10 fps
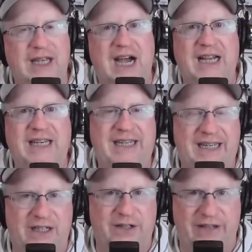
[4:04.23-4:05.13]
got
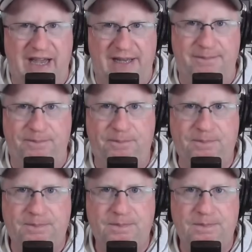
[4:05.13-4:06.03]
yelled at,
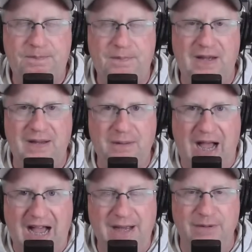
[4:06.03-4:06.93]

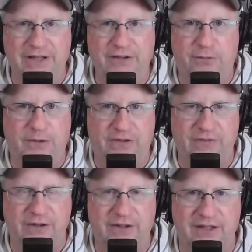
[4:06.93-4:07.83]
I believe
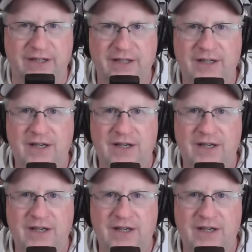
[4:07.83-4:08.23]
specifically,